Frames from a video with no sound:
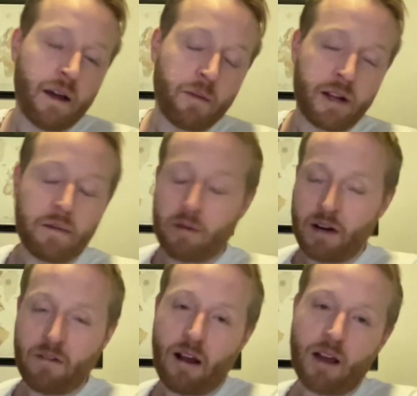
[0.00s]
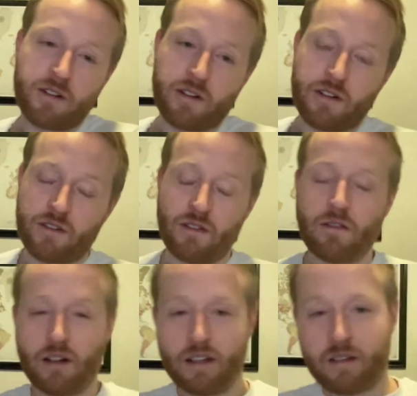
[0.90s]
Bring in Brendan Rodgers,
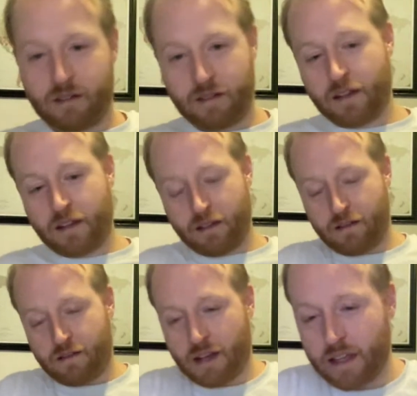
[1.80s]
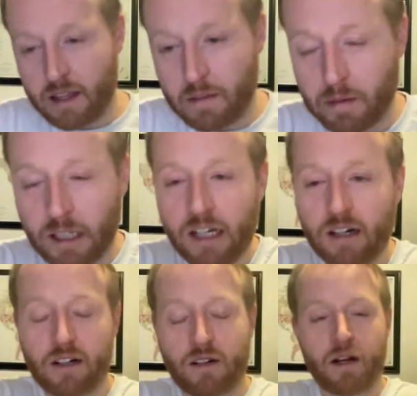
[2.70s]
who was, I think,
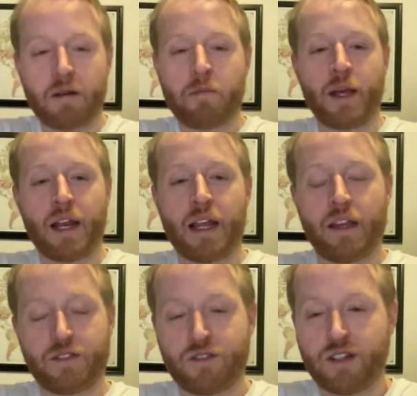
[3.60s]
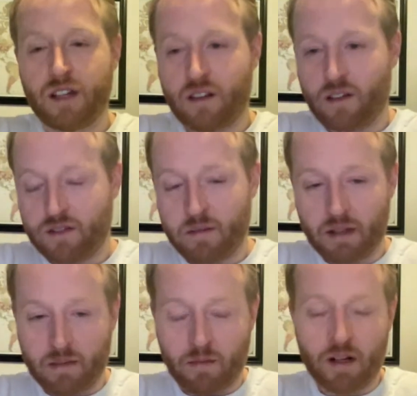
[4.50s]
beleaguered quite a bit at Leicester City, though seemed
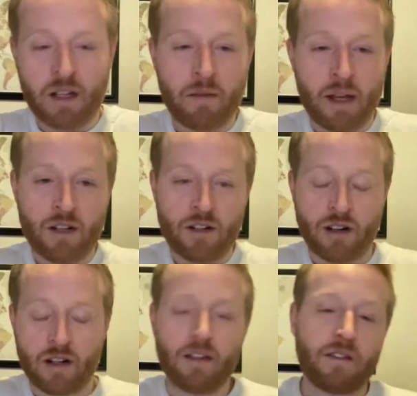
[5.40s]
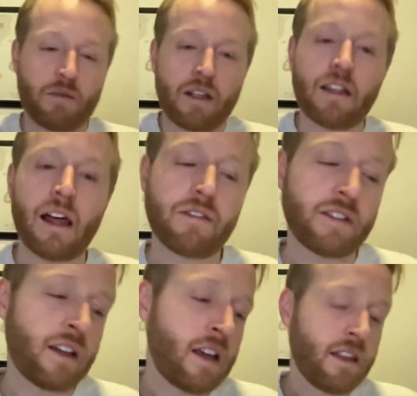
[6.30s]
like a pretty good manager. And at least when he
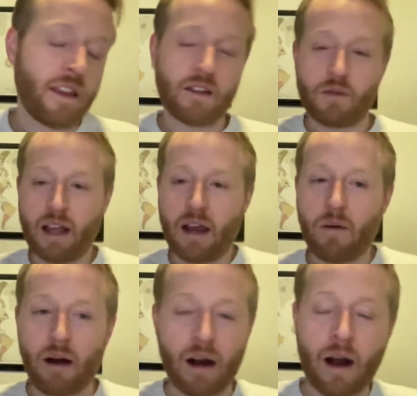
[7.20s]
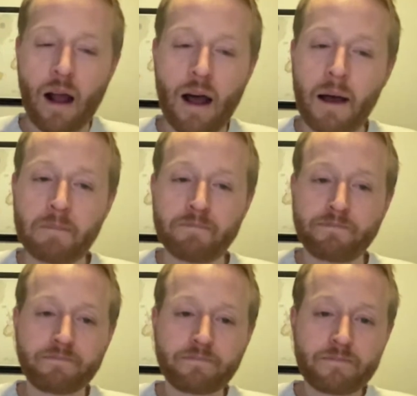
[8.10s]
left, things went haywire.
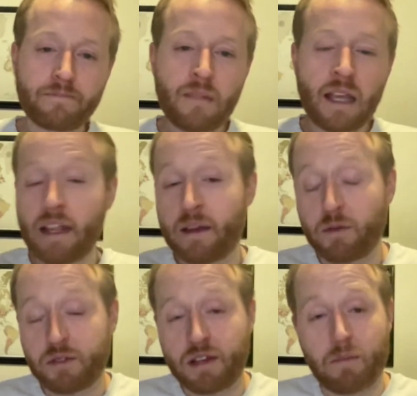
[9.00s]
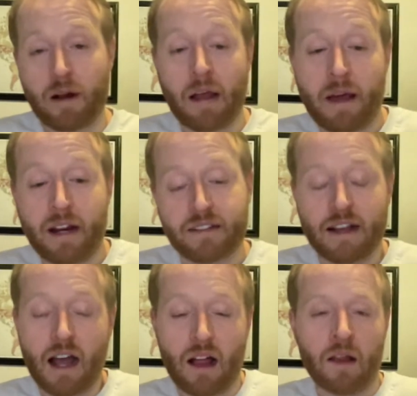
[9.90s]
And I think we'll see a pragmatic
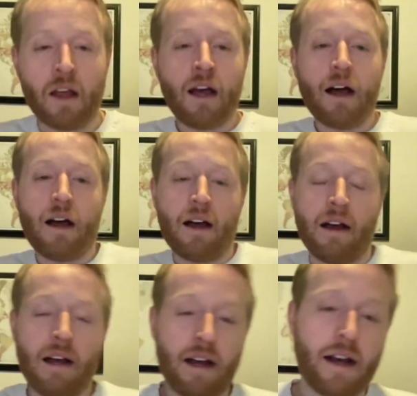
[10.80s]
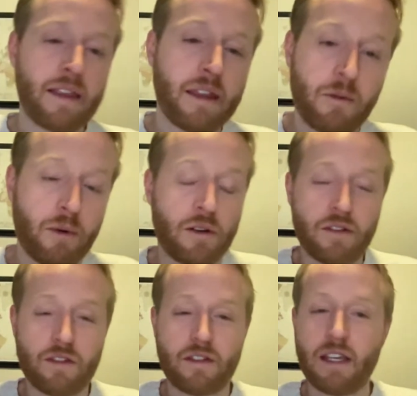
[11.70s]
style. I think
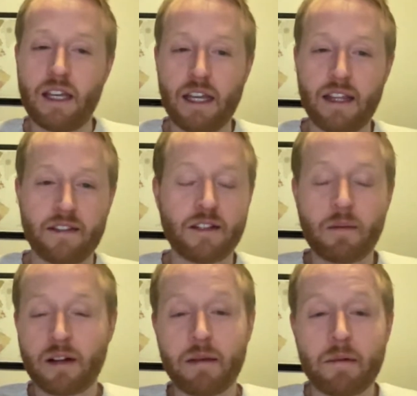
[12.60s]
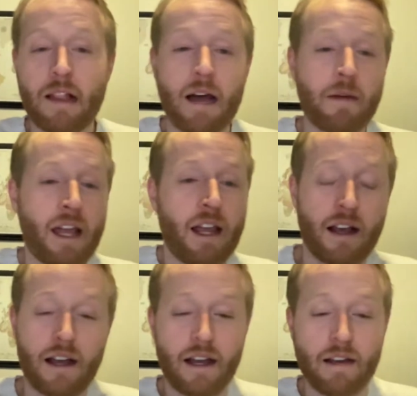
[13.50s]
we'll see this number keep climbing.
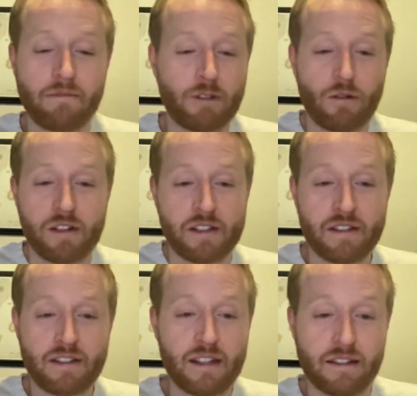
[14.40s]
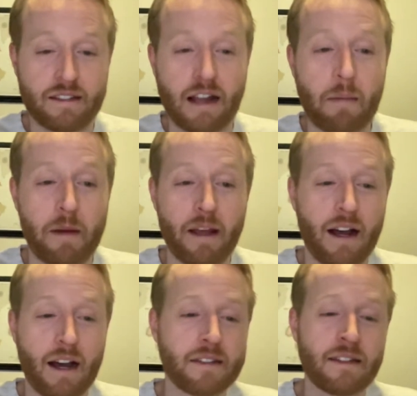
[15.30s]
No reason to see it stopping,
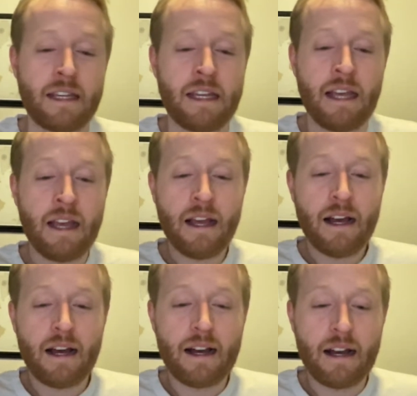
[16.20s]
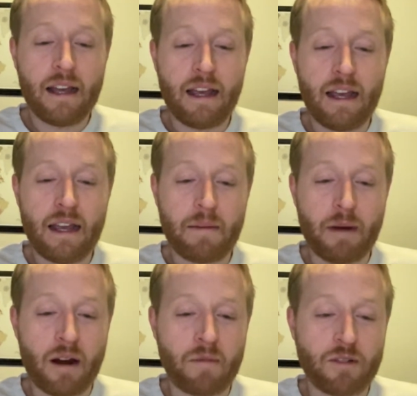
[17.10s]
honestly. And
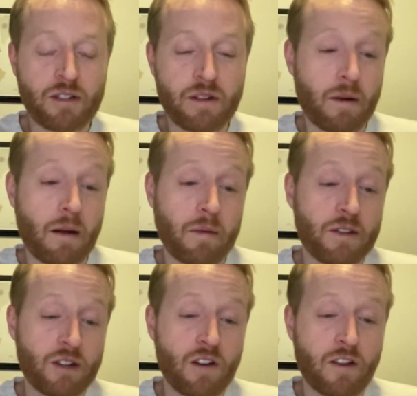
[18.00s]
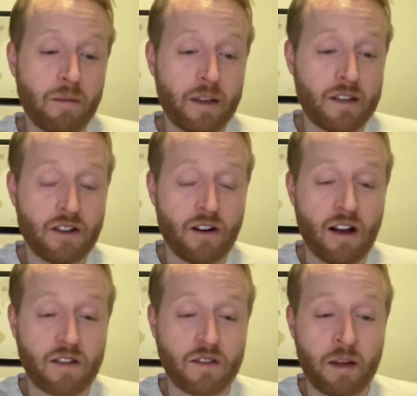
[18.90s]
Bayern Munich probably deserve it because they're
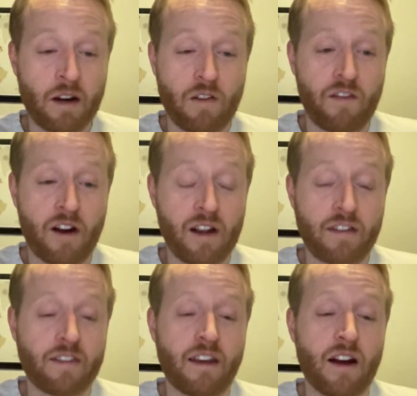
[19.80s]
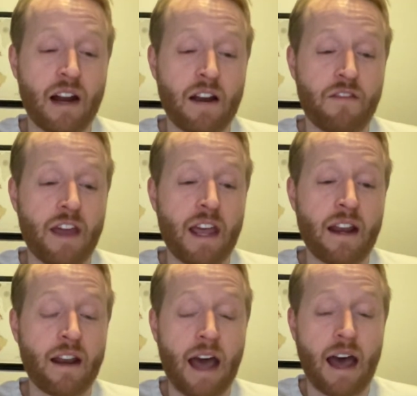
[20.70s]
awesome and are very scary to
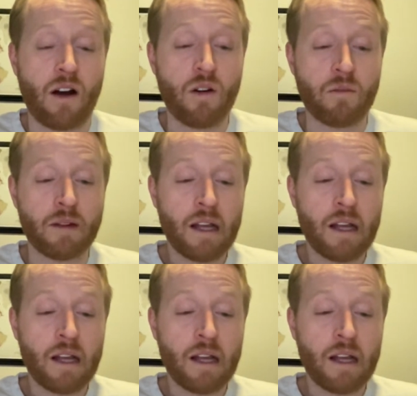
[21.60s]
fade at home.